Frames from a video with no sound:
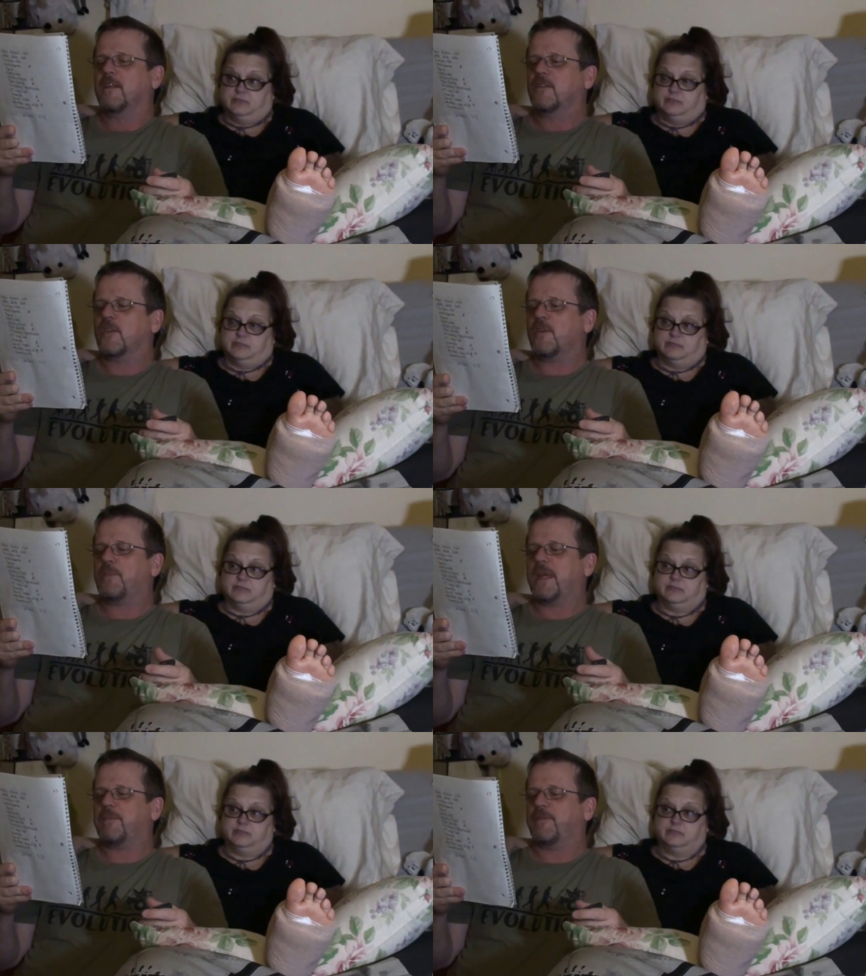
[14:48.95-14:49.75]
Speaker 1: Two
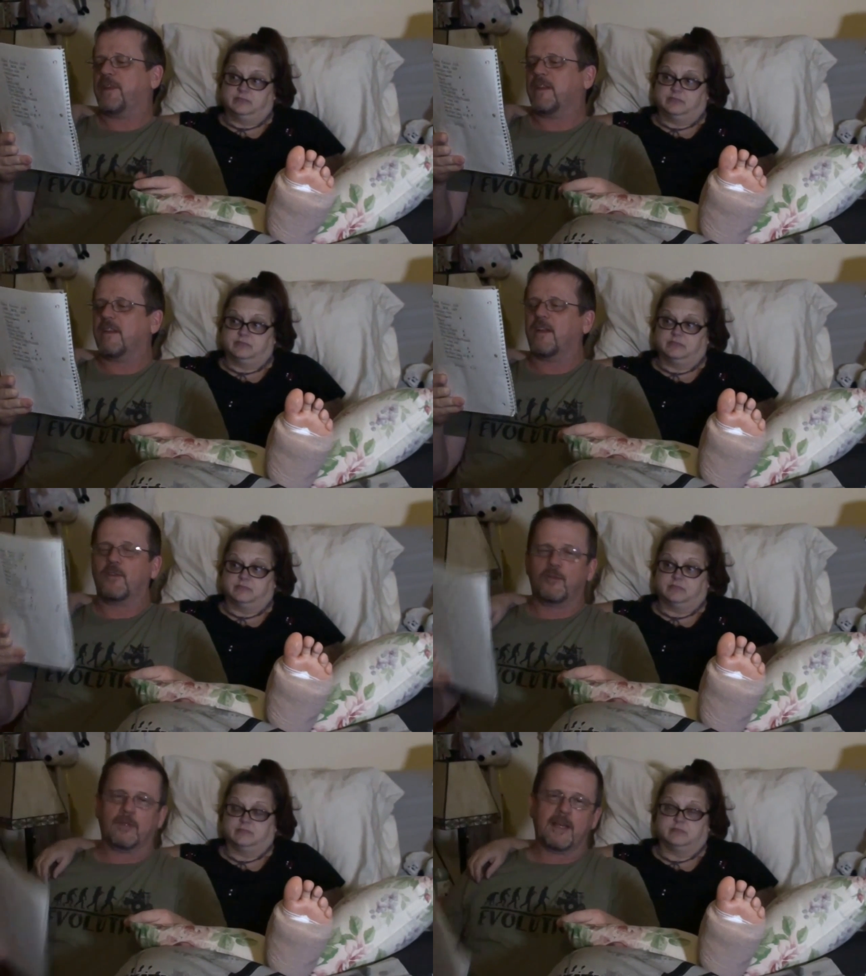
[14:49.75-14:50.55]
people figured out
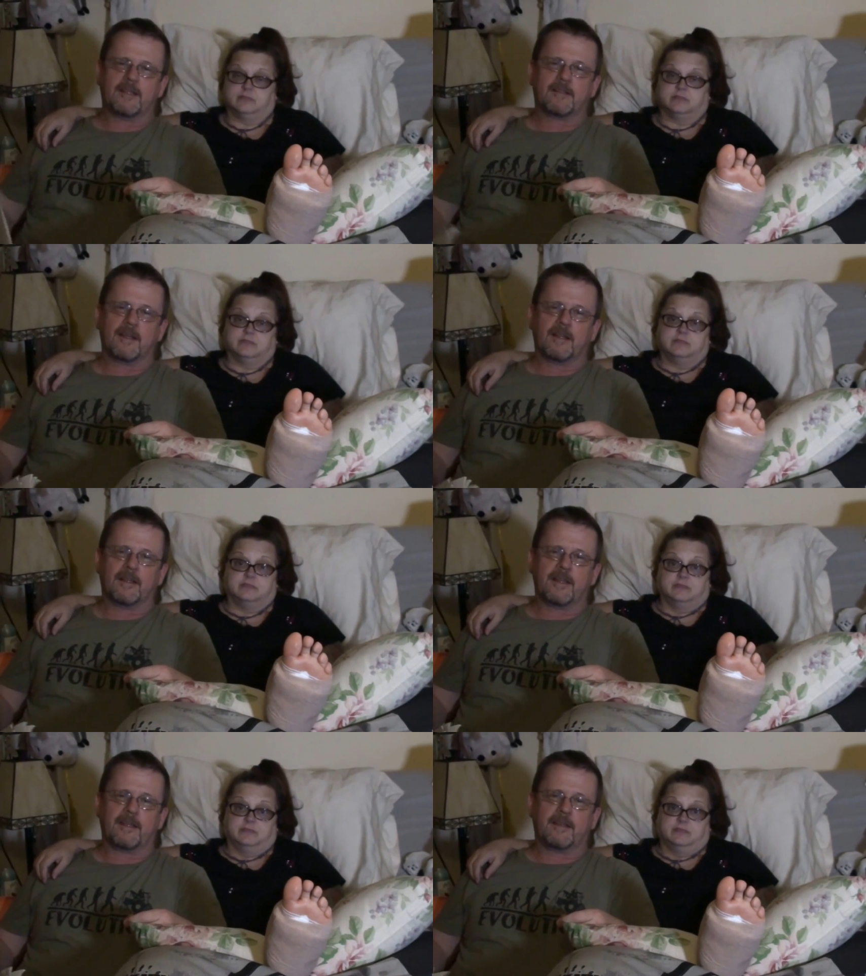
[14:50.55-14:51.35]
who Lancelot
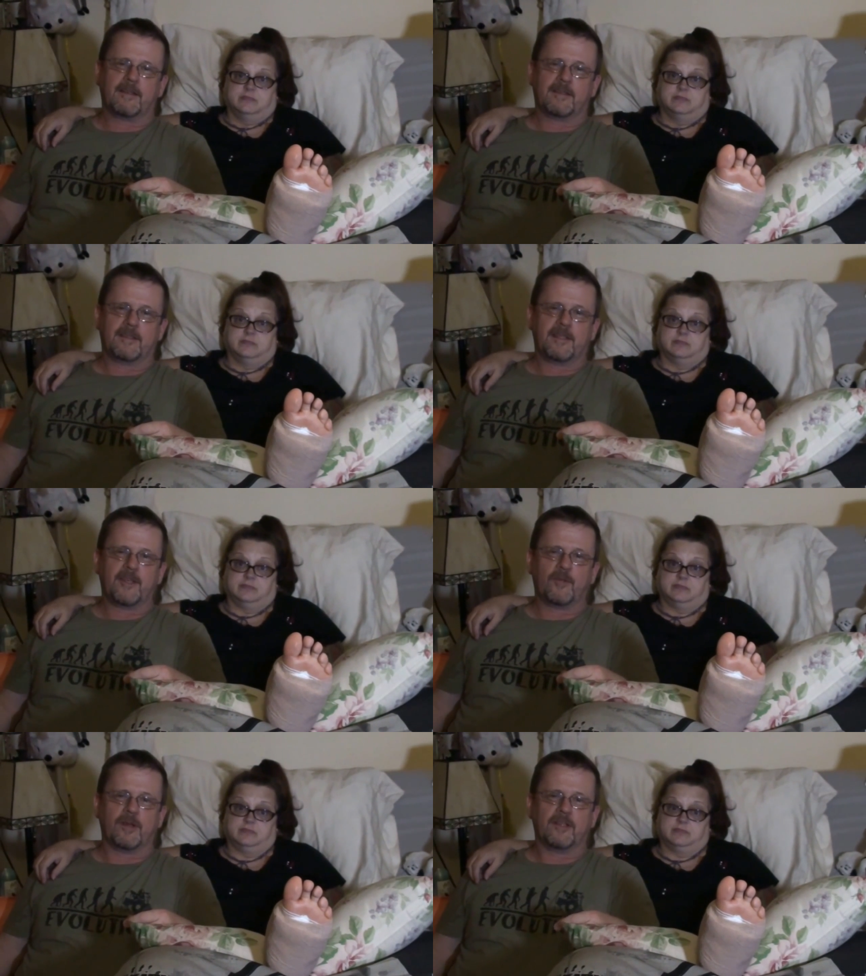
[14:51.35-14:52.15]
Link
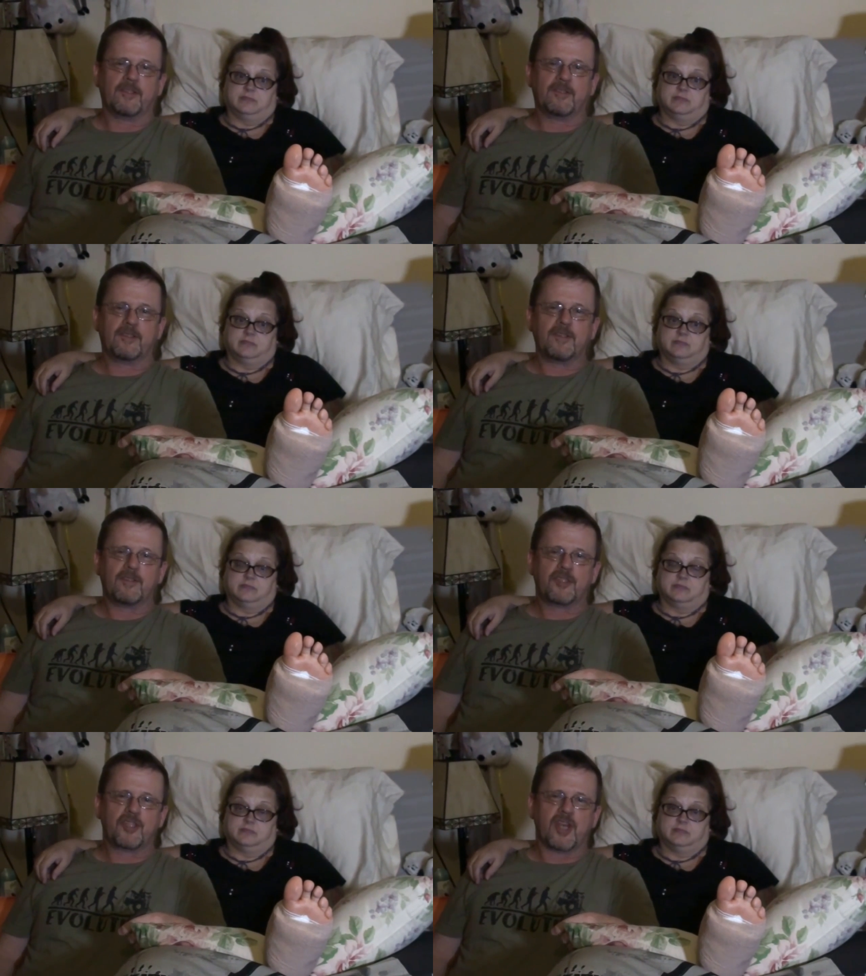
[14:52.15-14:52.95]
secret
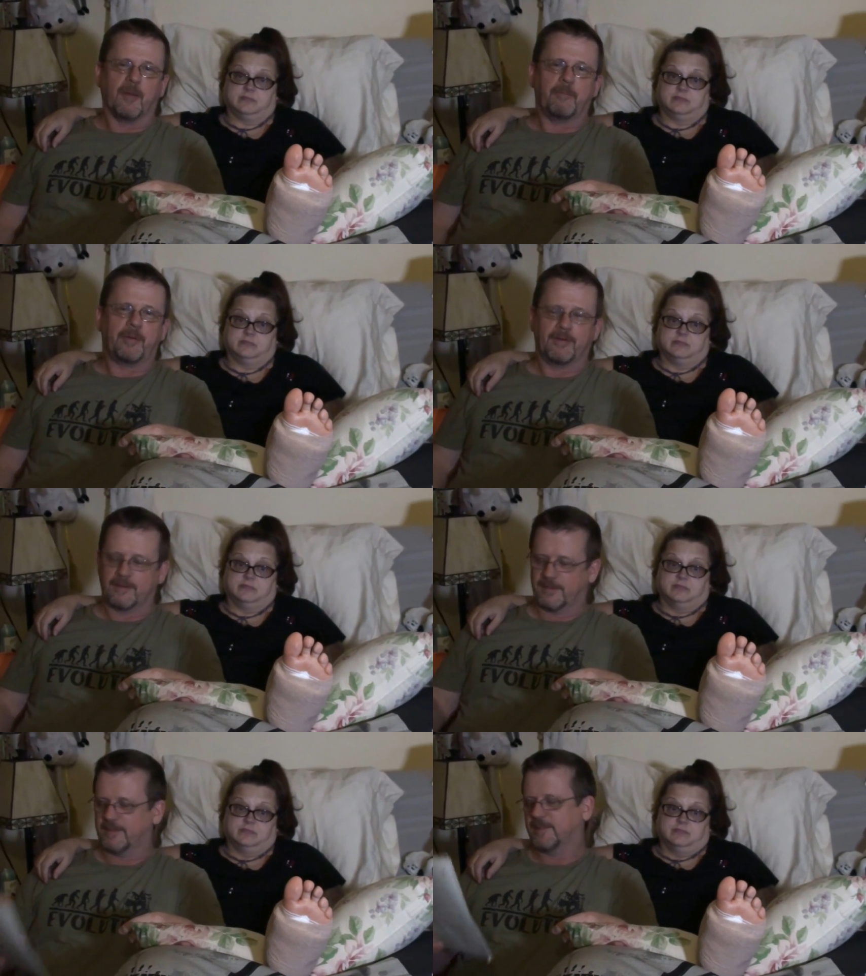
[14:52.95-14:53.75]
chimp
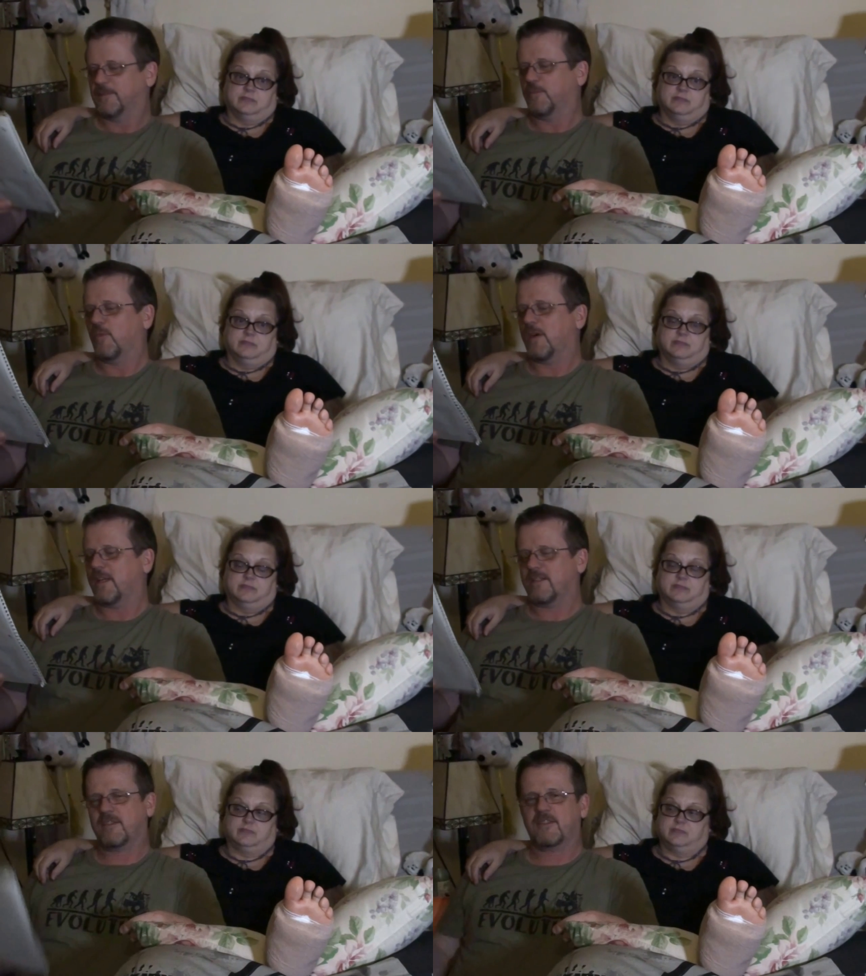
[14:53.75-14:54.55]

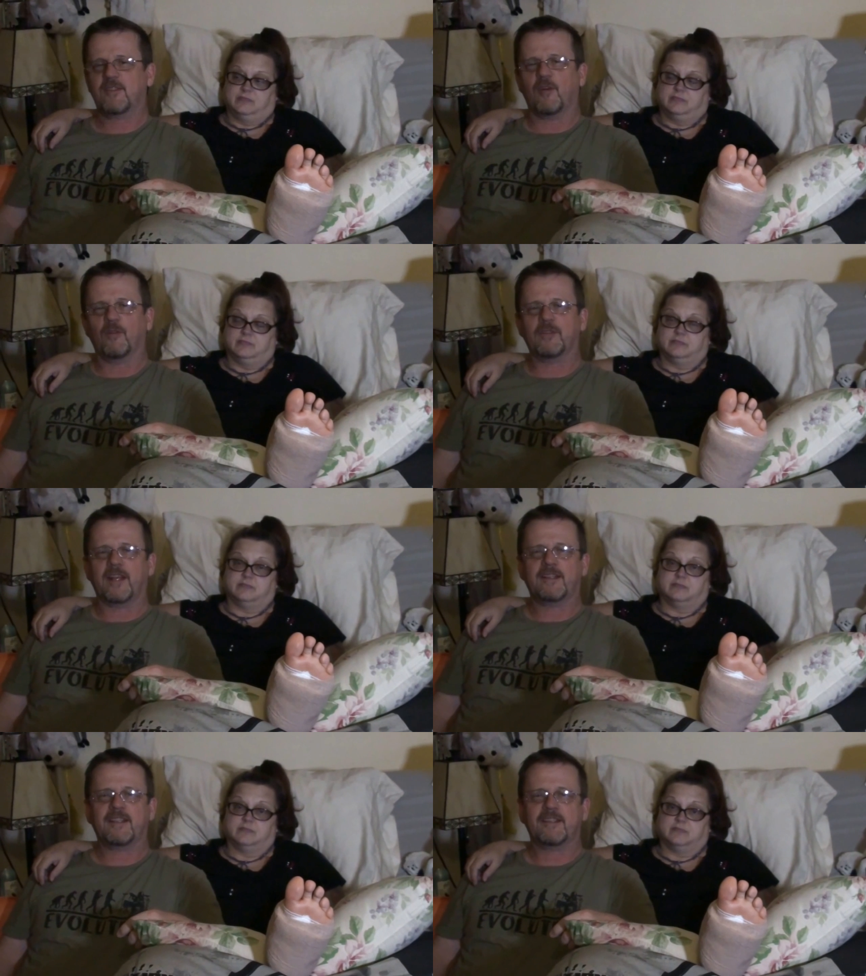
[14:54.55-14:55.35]
was. It's an old
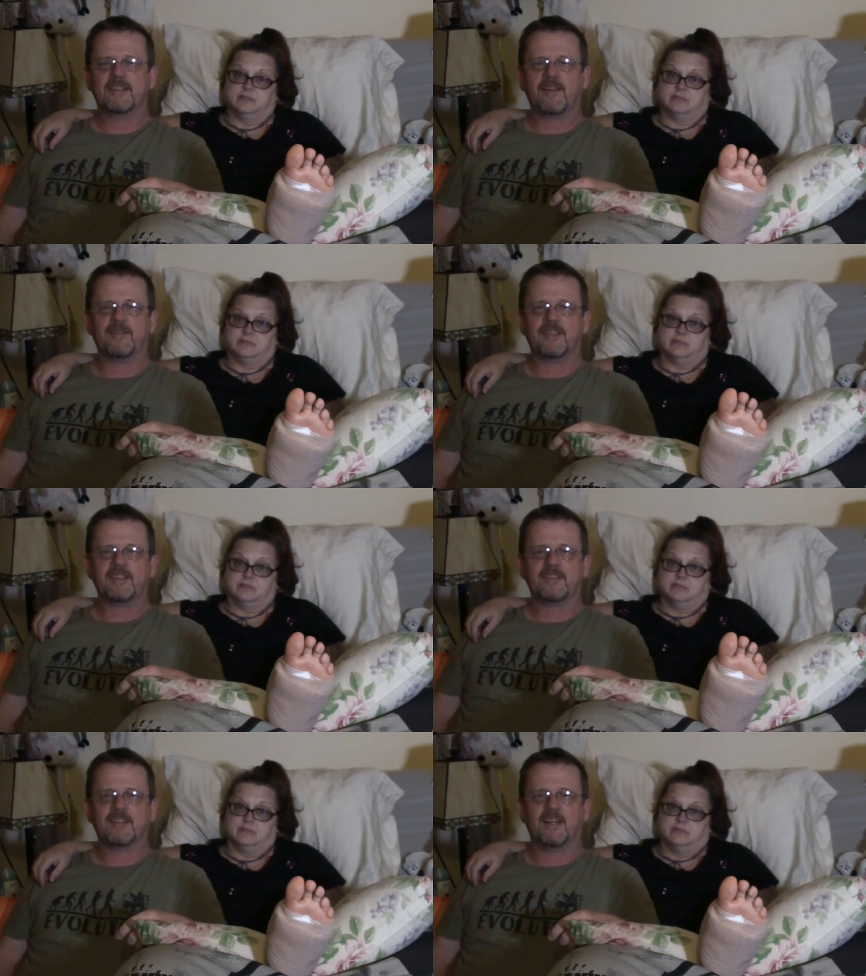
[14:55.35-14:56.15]

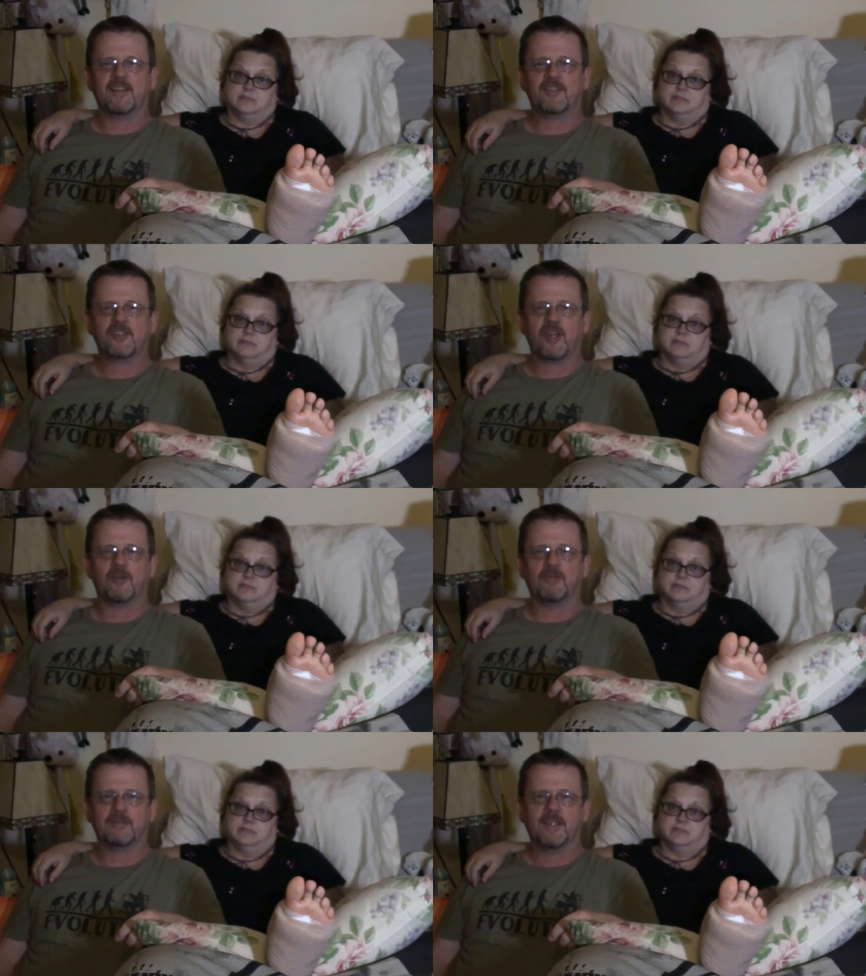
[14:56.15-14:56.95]
1970s uh, show.